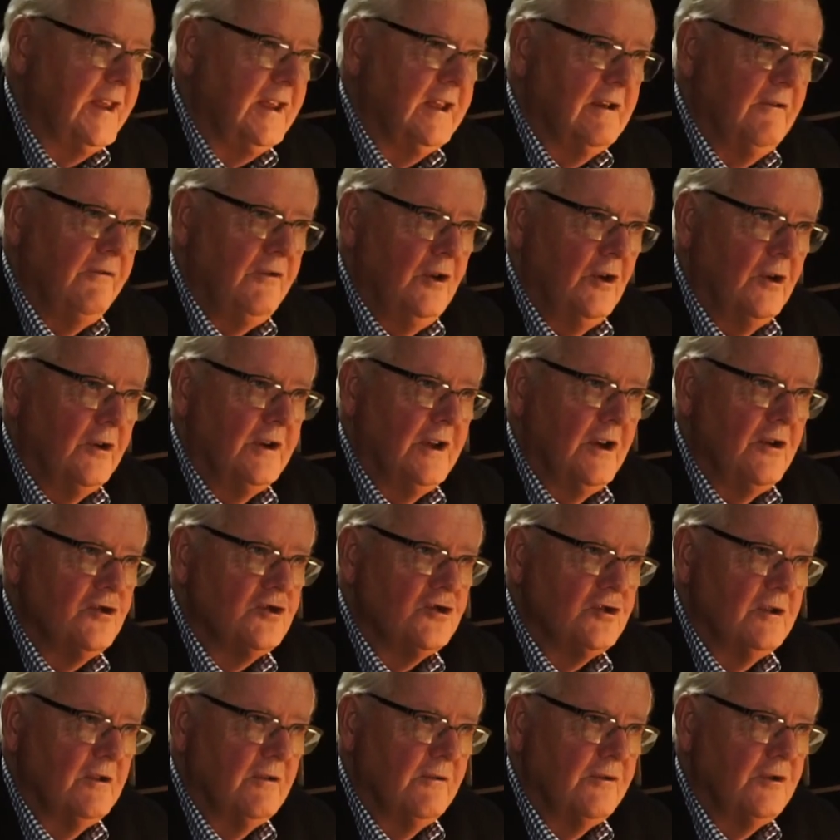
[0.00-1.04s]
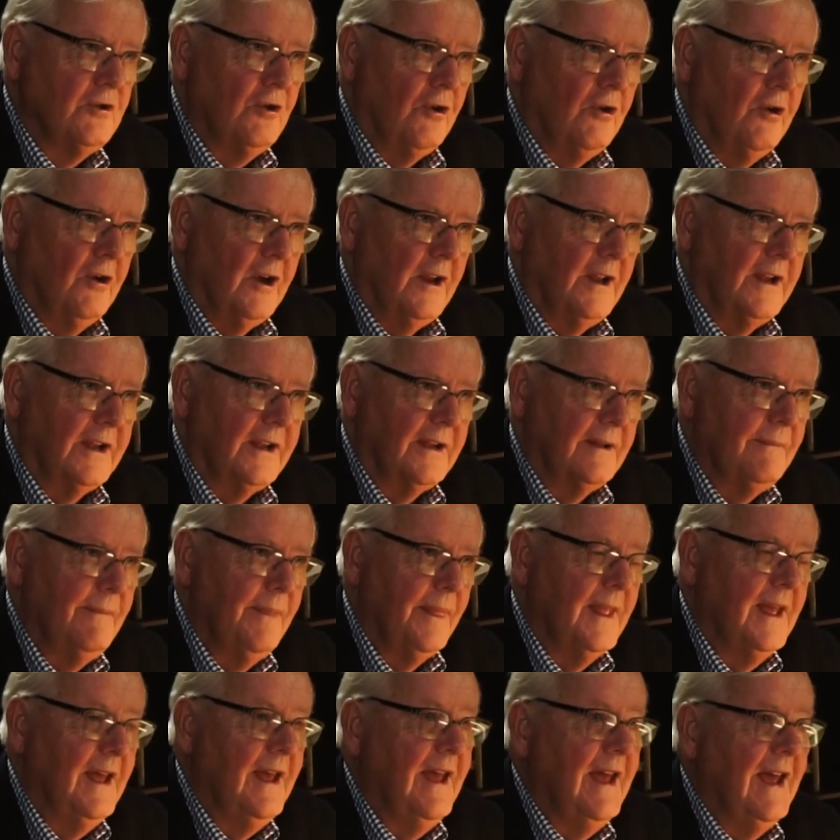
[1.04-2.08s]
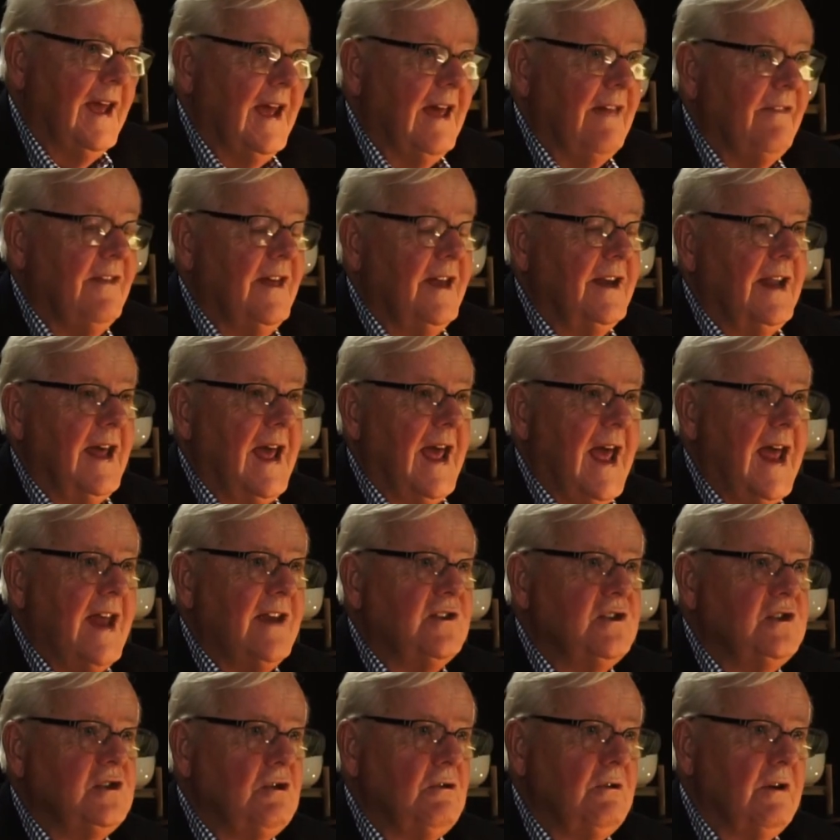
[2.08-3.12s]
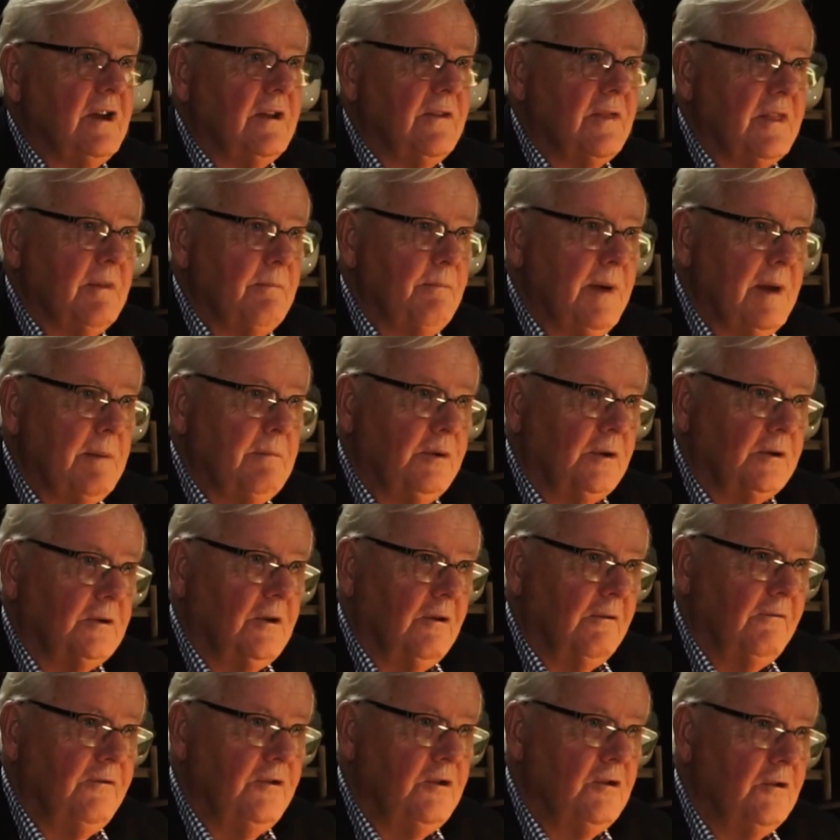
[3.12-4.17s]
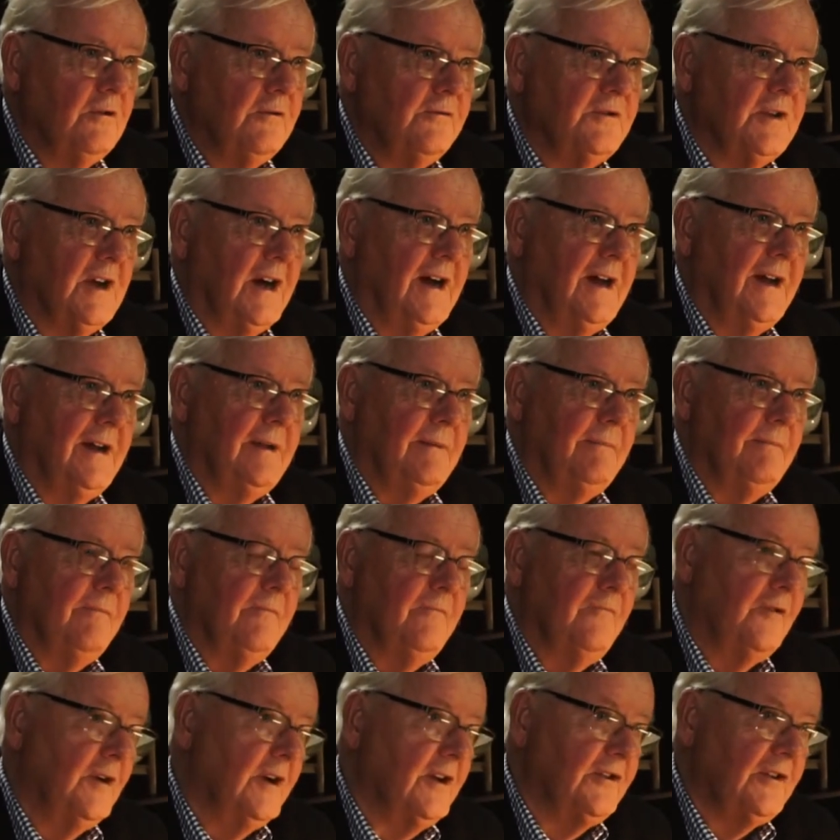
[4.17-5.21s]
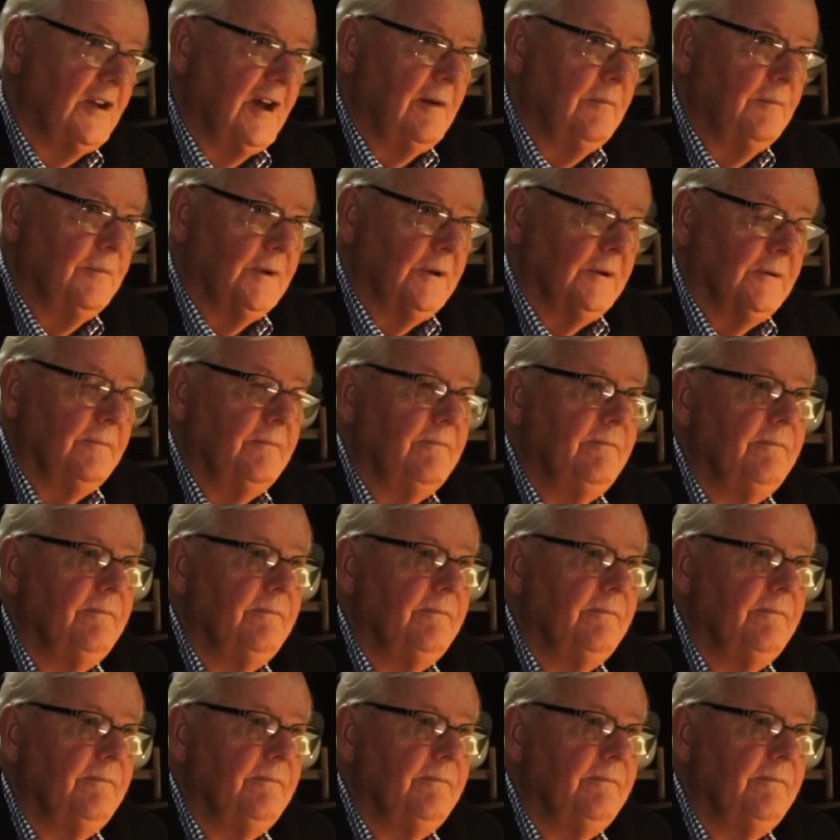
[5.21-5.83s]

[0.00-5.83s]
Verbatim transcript: of your notion of calling and then add to it the biblical view of time. For example,